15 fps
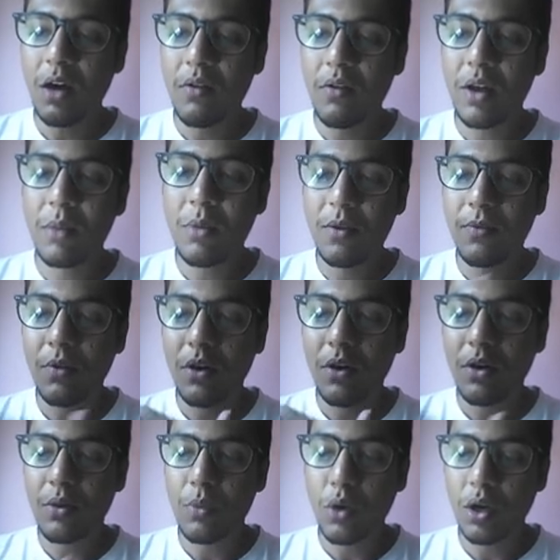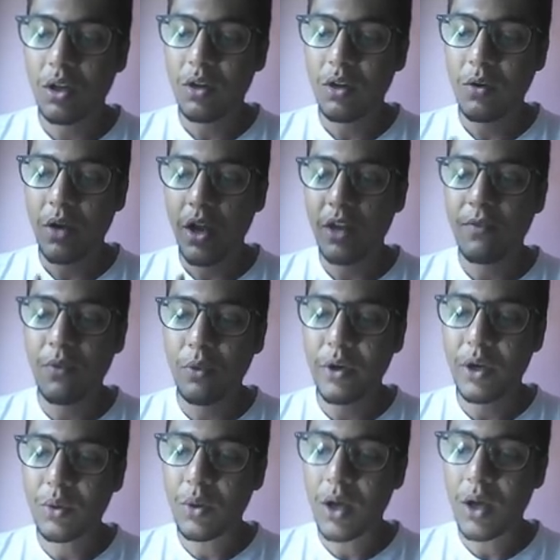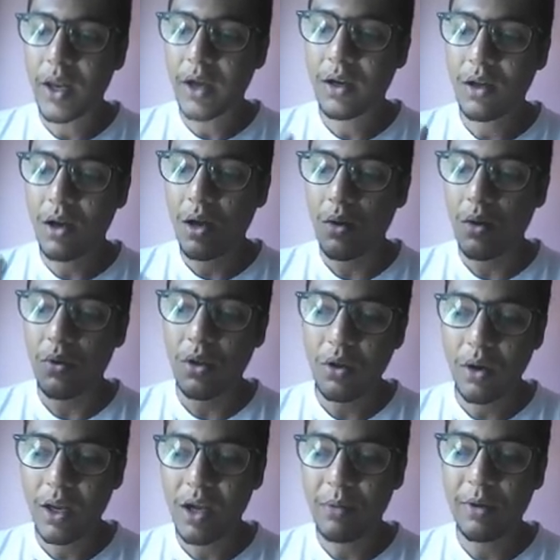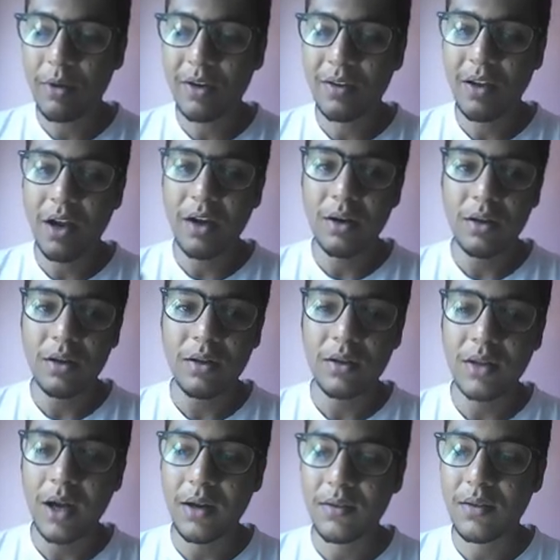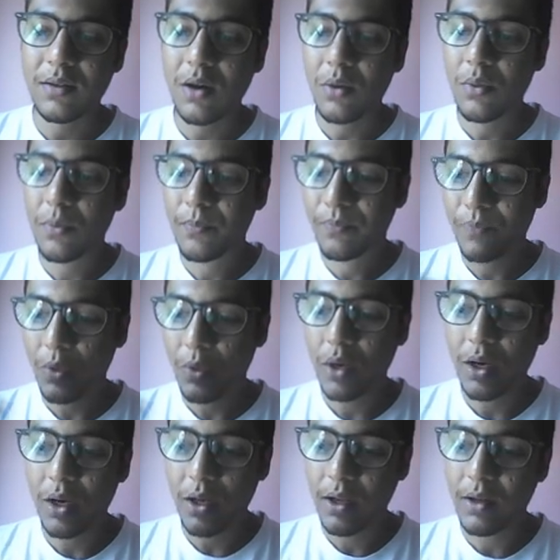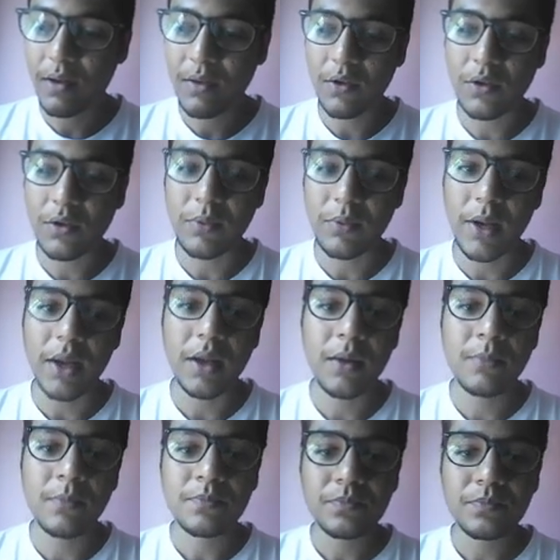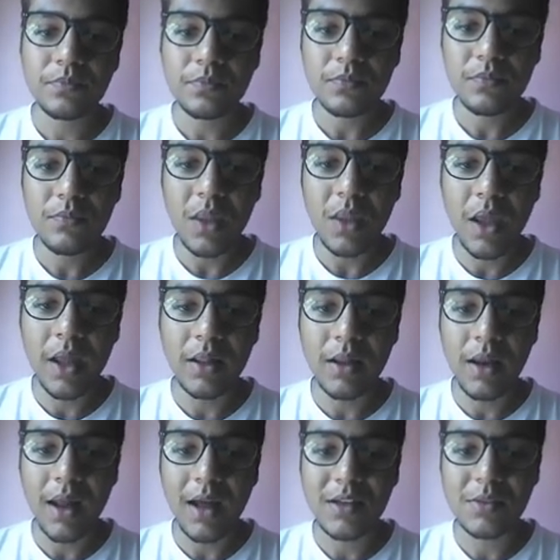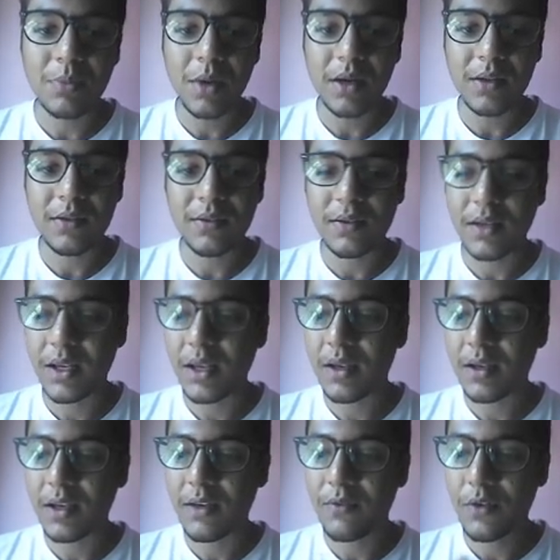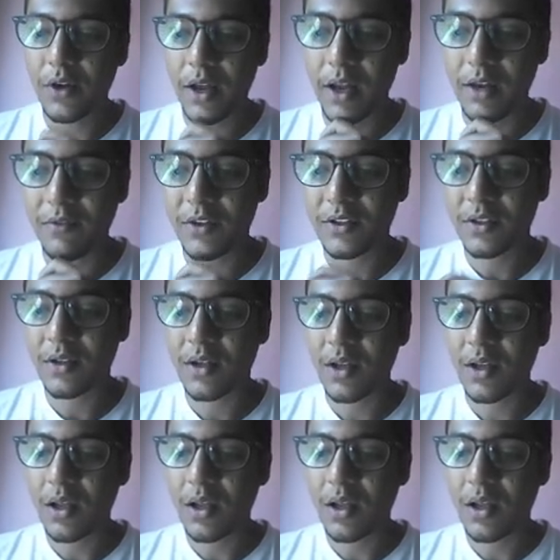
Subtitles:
available for water or any fluid to collect around your ligaments, and that is how you can decrease your swelling. And the last part is E for elevation.